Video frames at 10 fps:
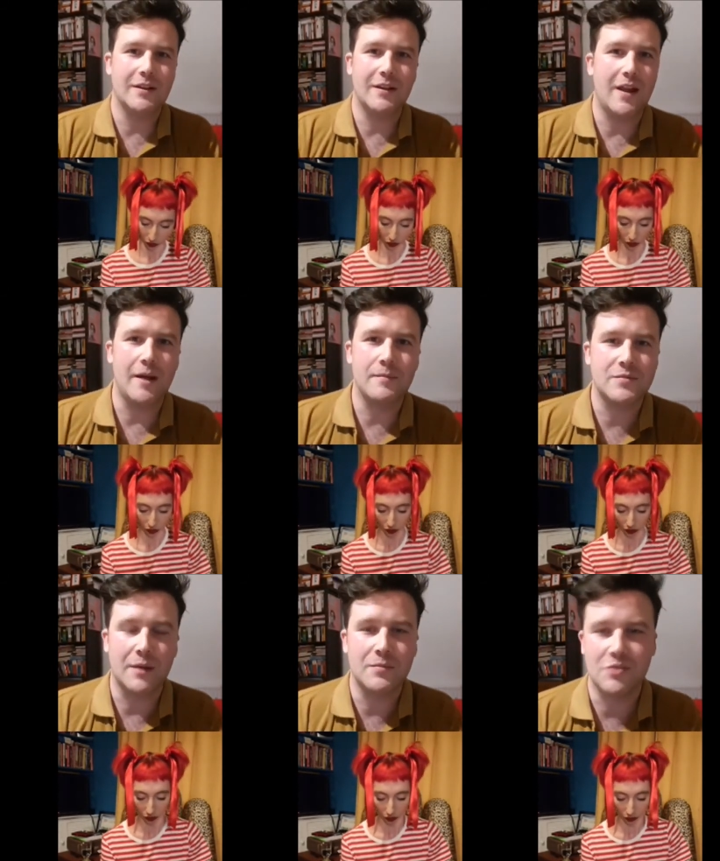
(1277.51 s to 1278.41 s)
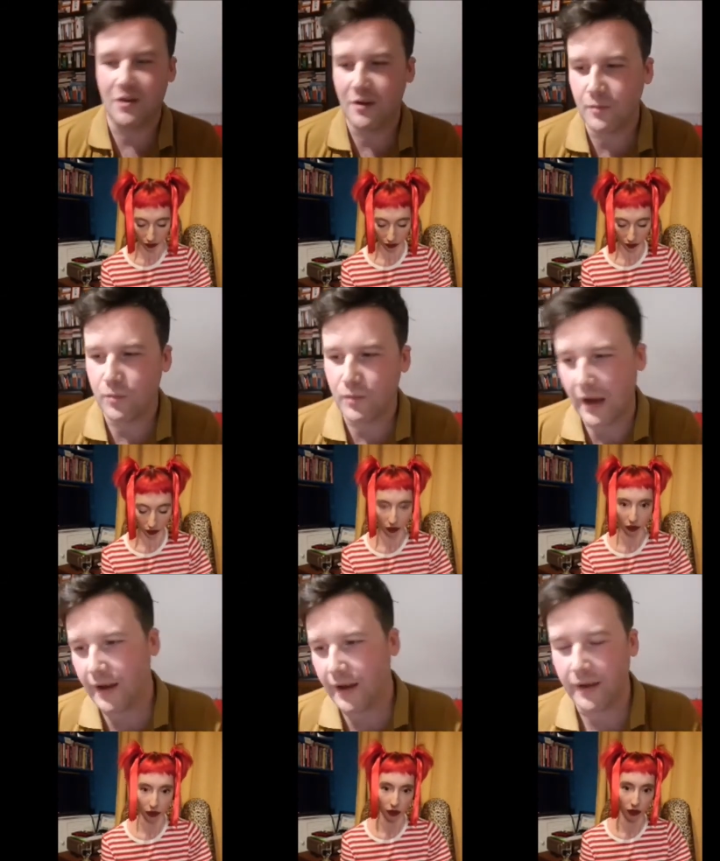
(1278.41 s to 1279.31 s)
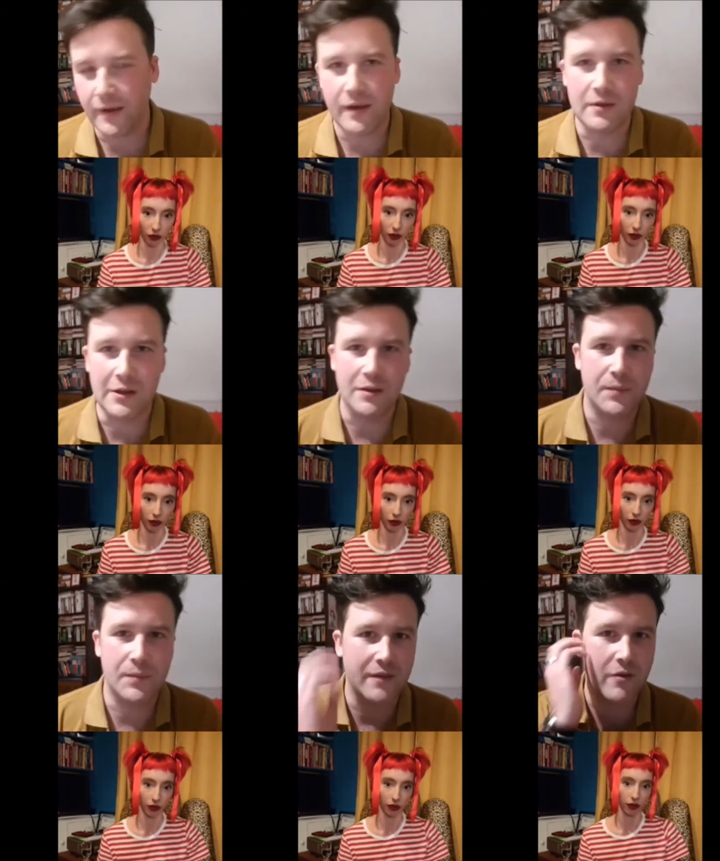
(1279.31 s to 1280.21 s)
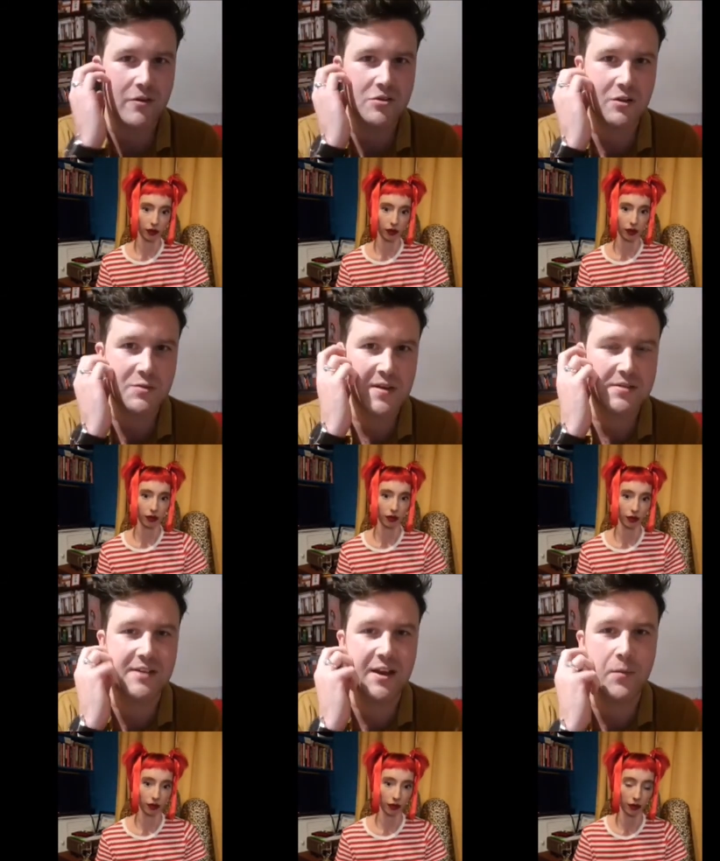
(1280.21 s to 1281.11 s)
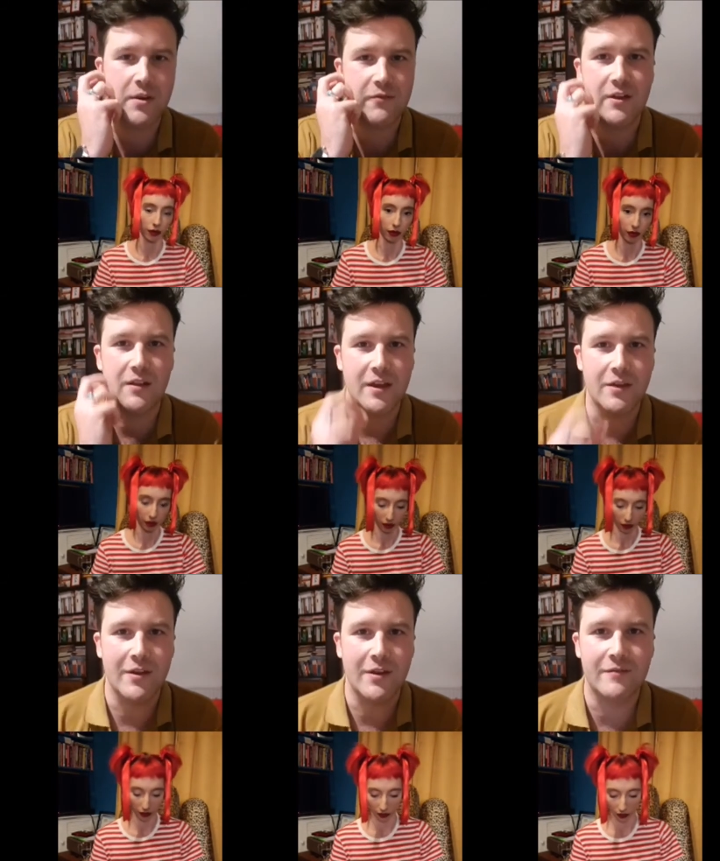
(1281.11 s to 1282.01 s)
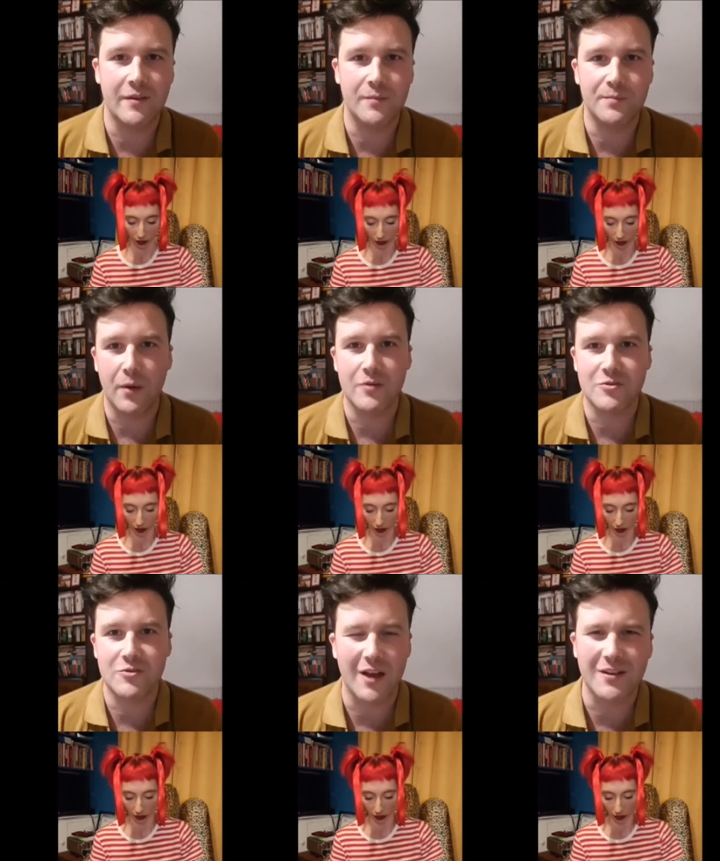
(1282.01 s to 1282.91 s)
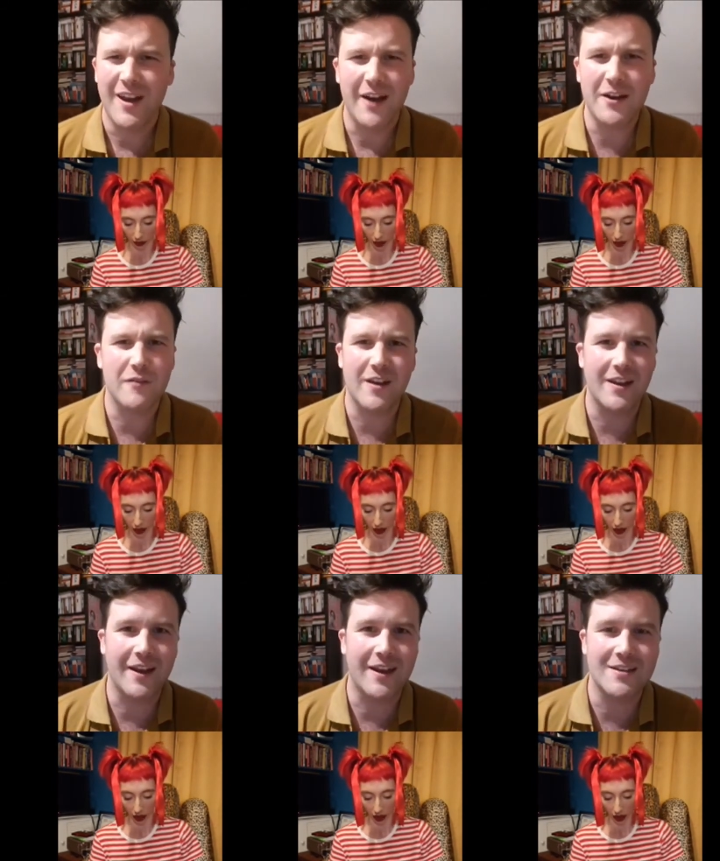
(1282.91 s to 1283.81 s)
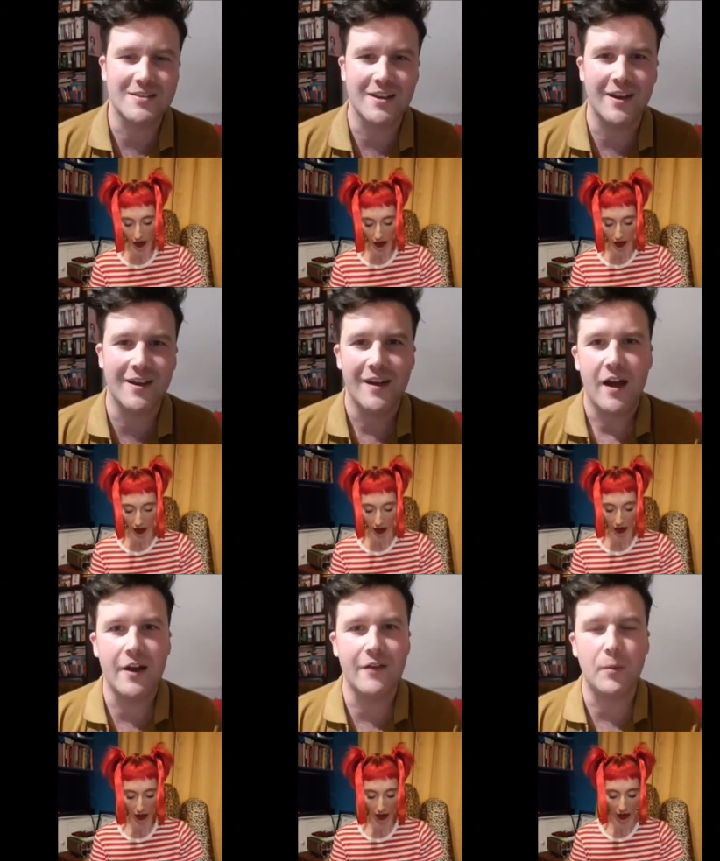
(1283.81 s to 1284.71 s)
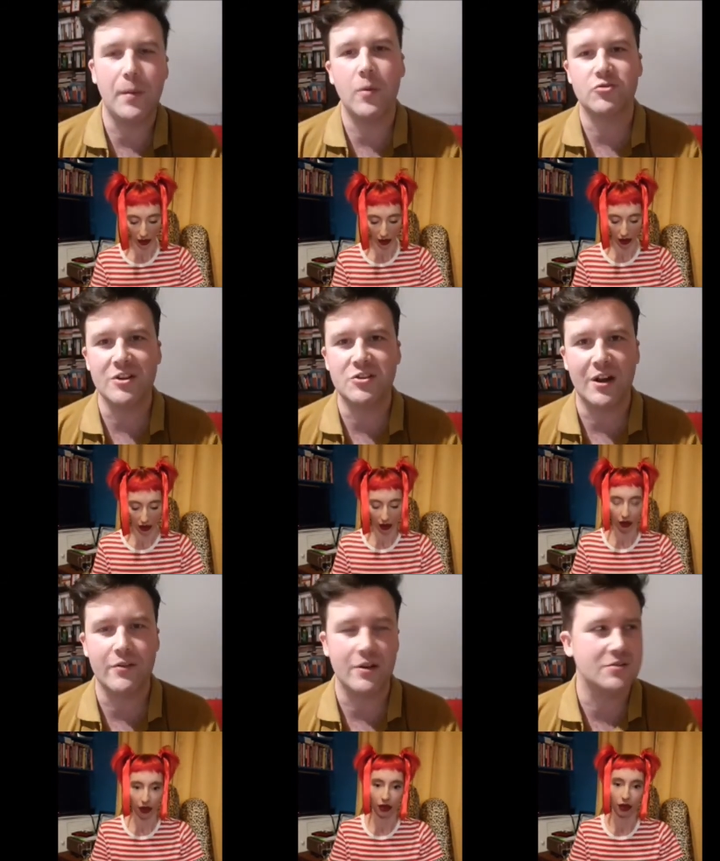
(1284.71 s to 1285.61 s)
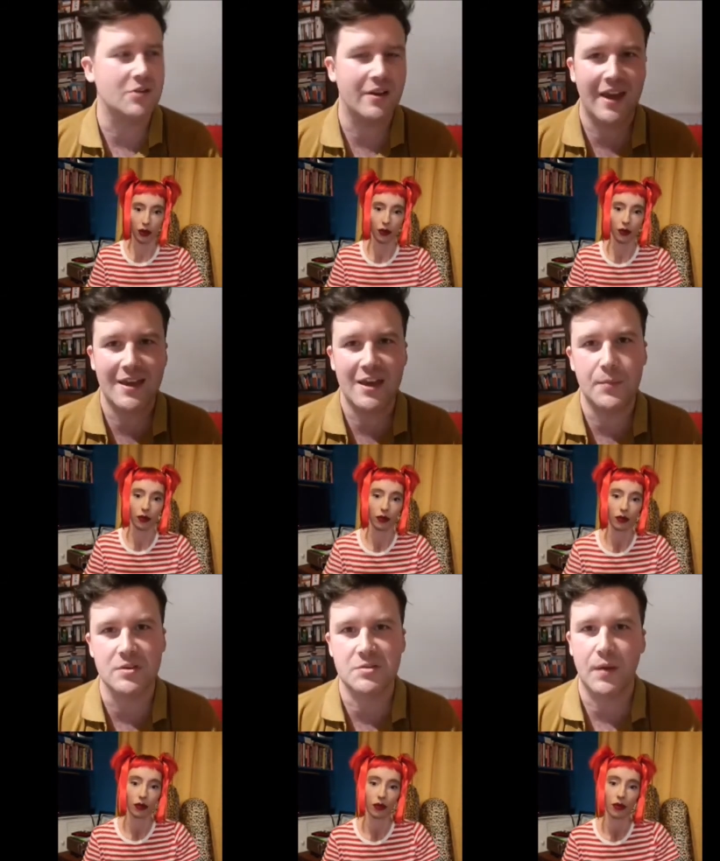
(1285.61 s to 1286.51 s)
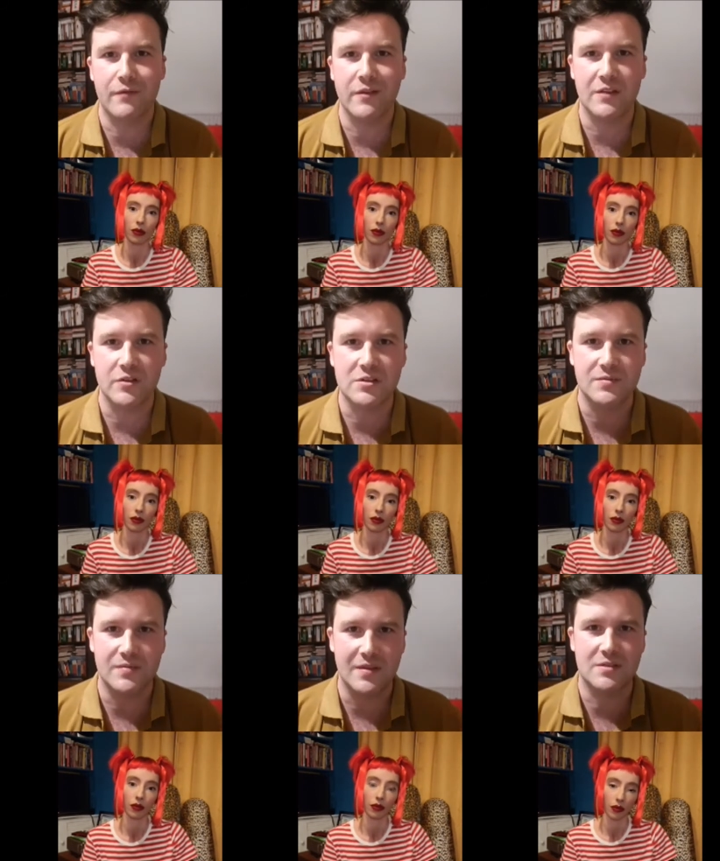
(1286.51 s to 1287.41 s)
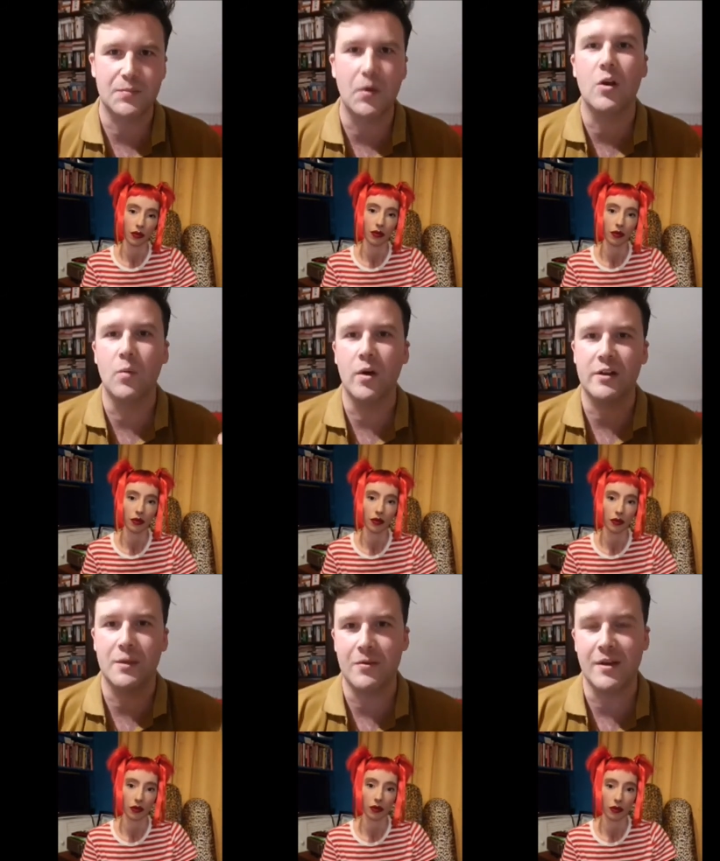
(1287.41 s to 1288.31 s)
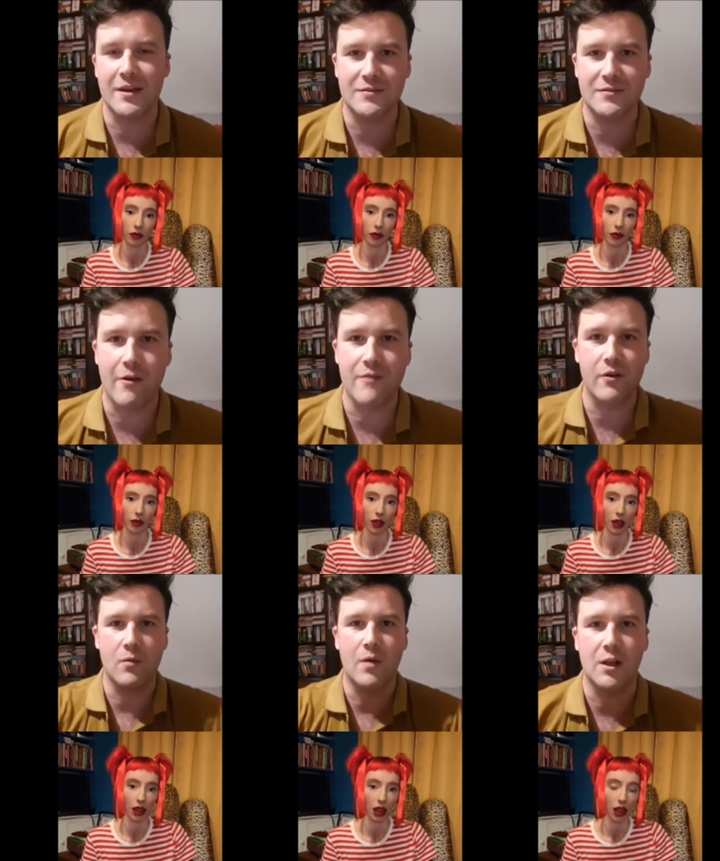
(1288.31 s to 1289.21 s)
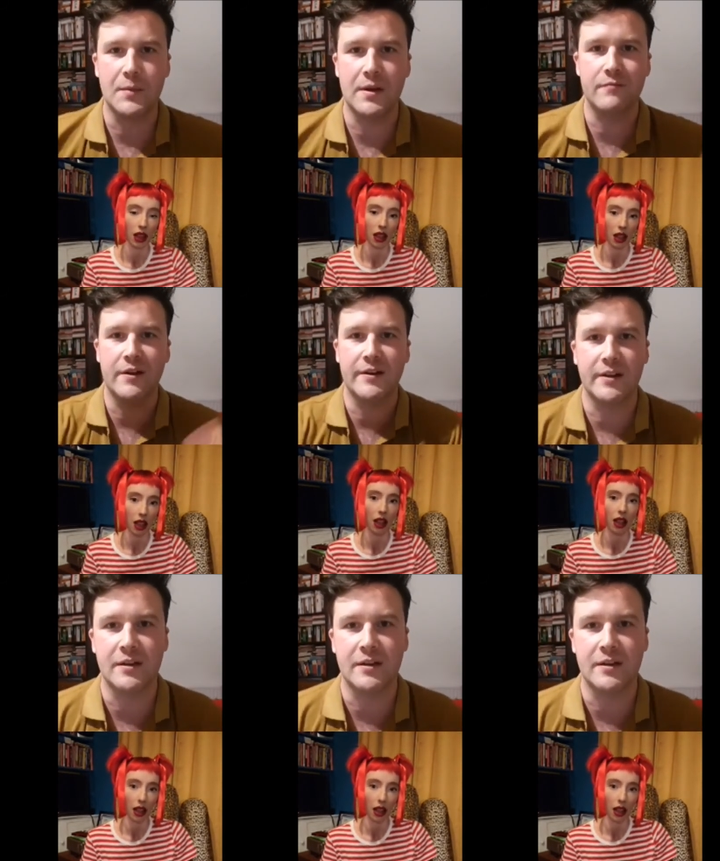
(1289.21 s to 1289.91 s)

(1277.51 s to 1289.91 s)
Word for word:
Speaker 1: I'm sure it'll only be a very short space of time when you feel like you're in the poetry. I don't feel like it's I know that poetry in general has got gatekeepers, but I think the spoken word community is very, very welcoming and friendly and.